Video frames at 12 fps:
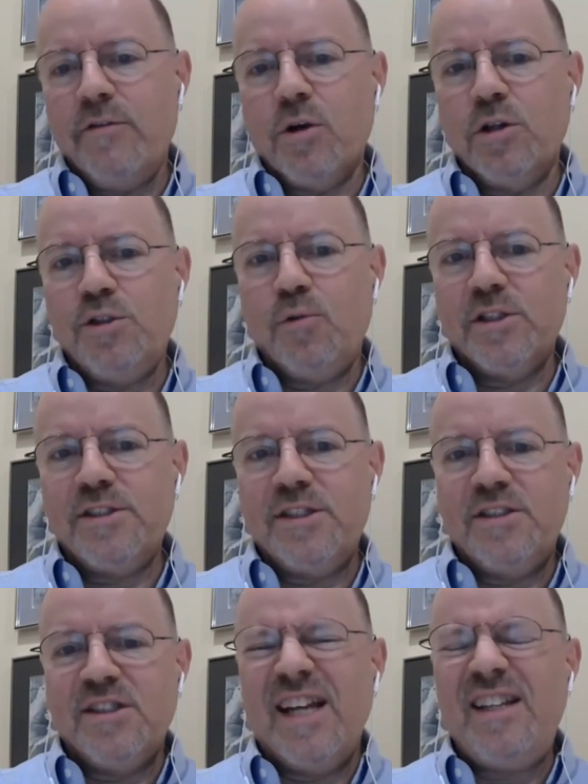of the Quds Force
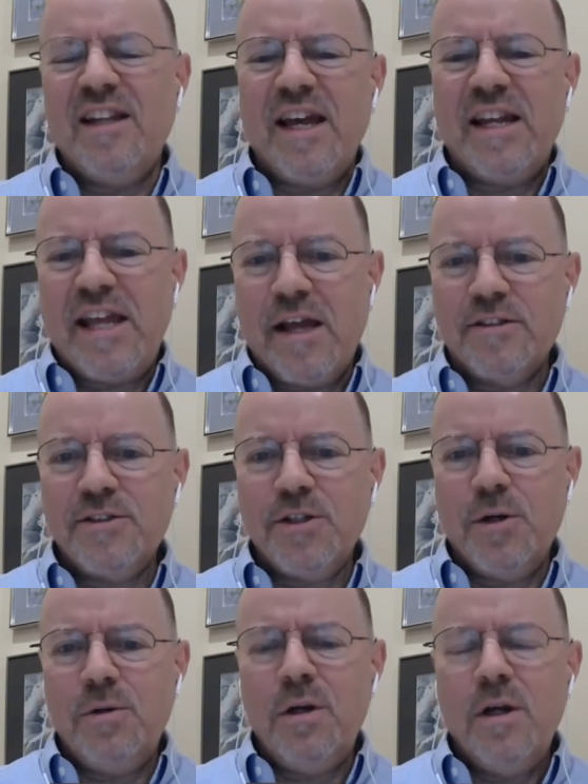since 1998 or
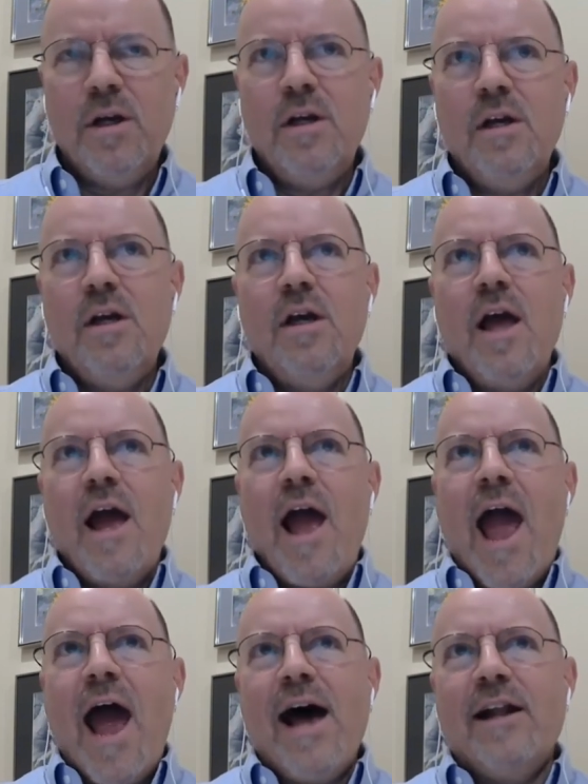so.
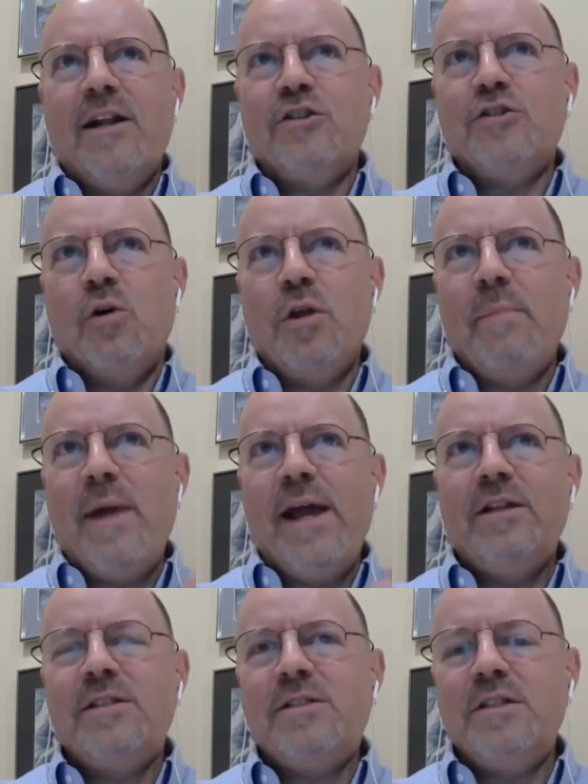And so the
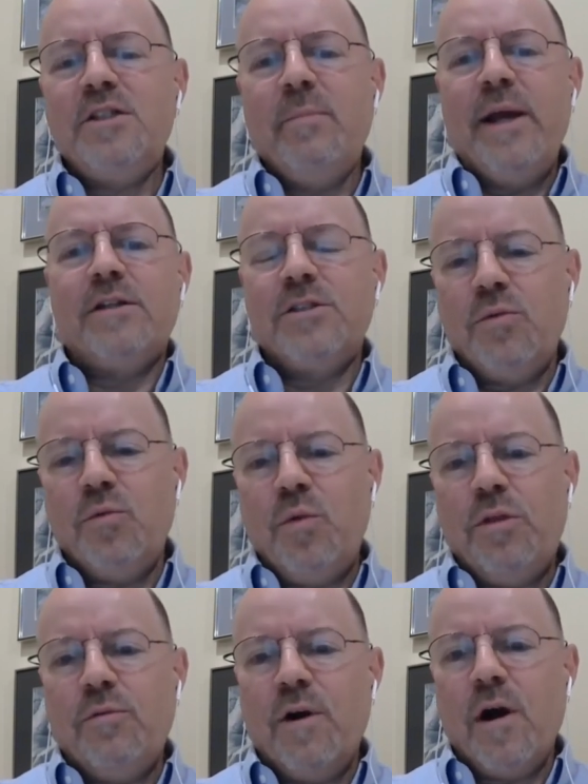main decision makers
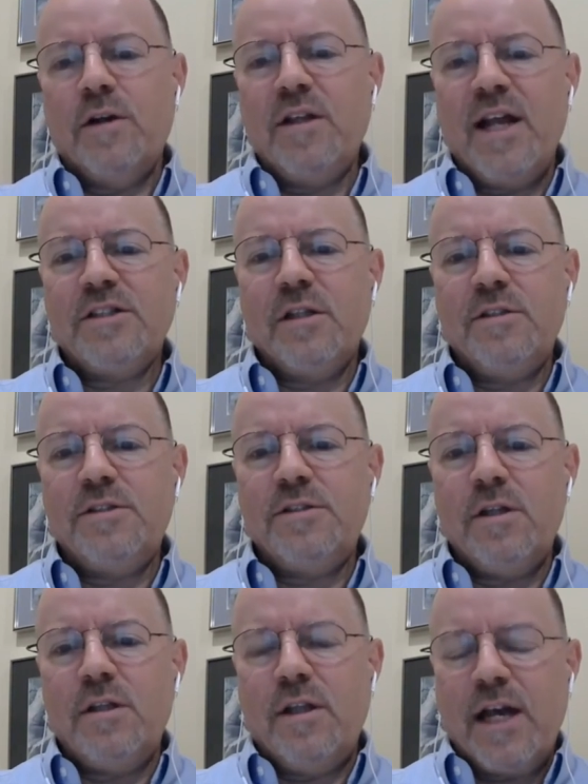with regard to
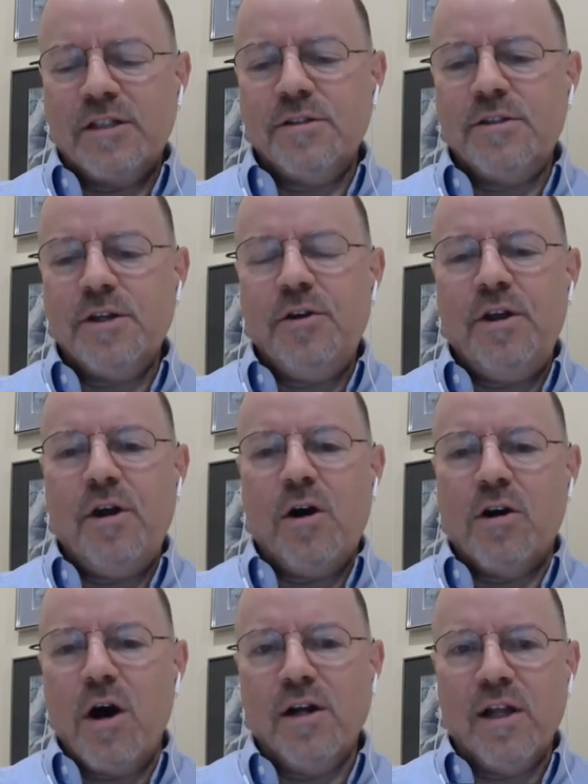national security
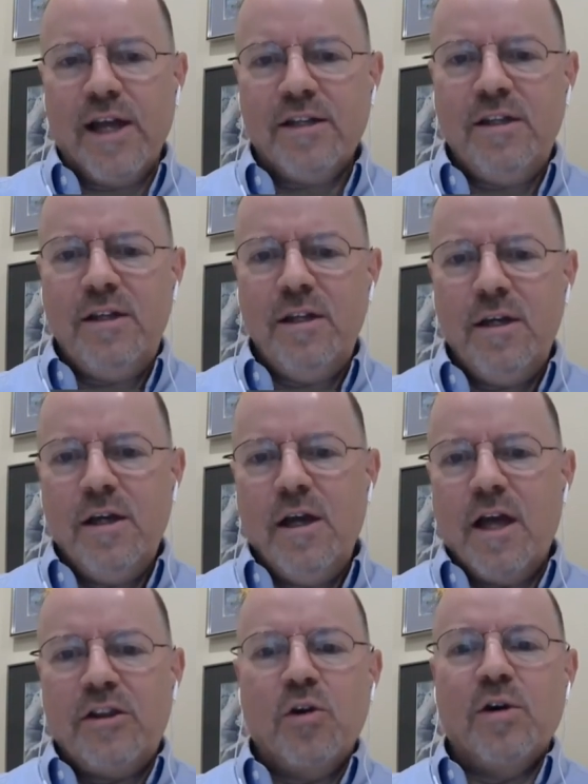are unelected,
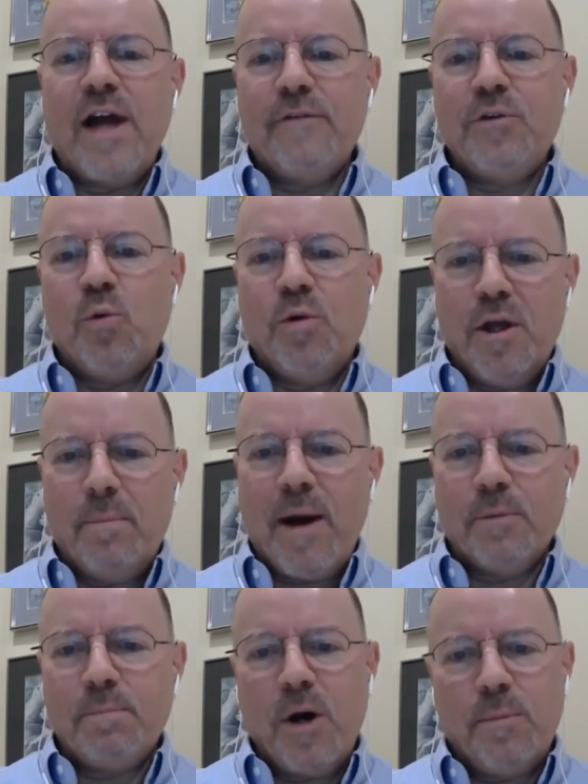and they don't have to worry
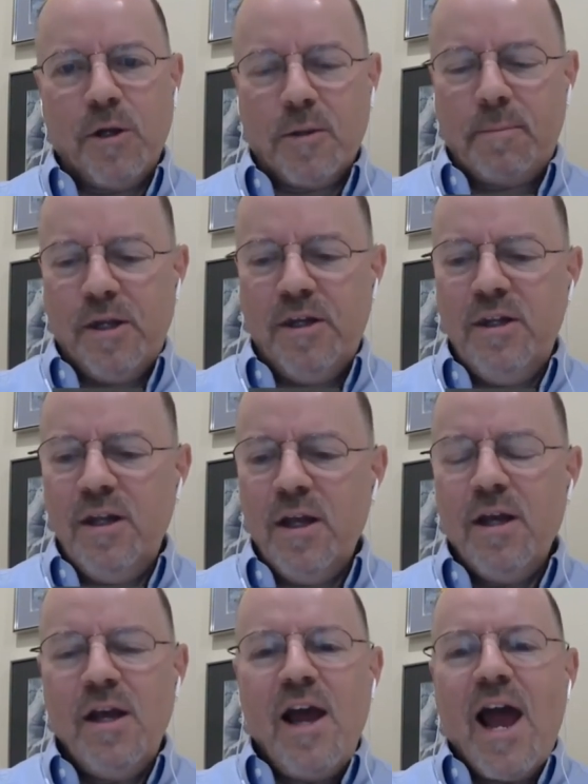about public opinion,
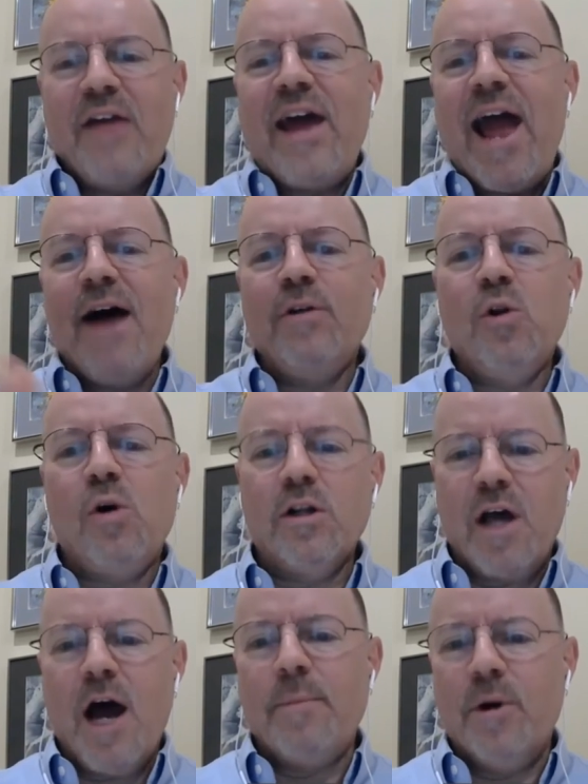and they have a
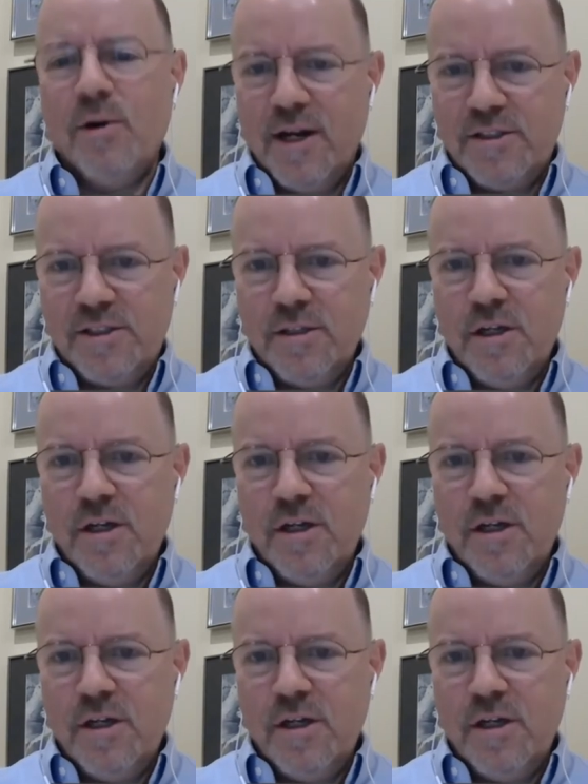long time horizon.